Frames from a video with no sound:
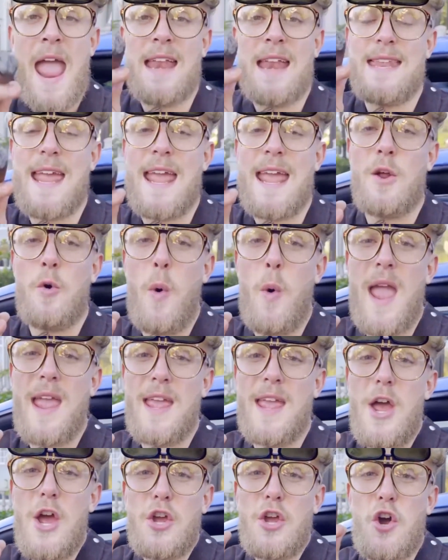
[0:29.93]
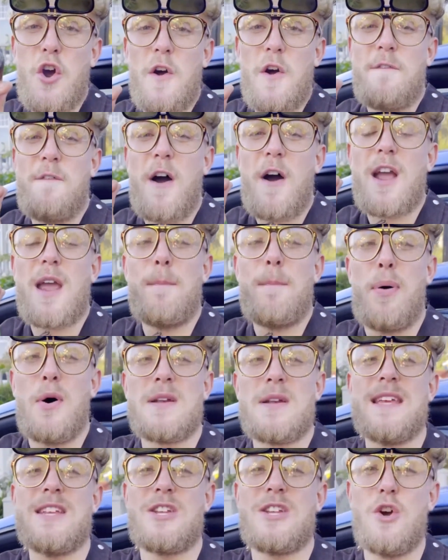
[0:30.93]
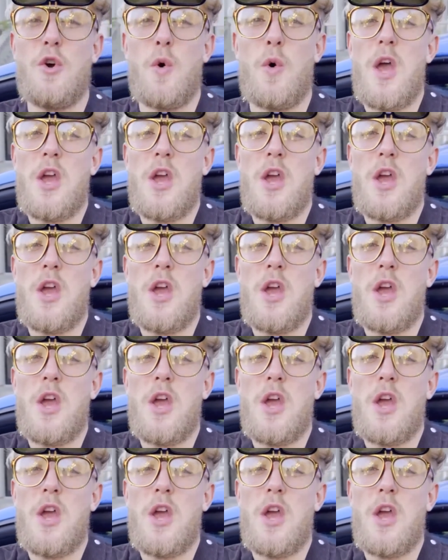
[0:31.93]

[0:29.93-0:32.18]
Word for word: Dana White, you're a fucking pussy too.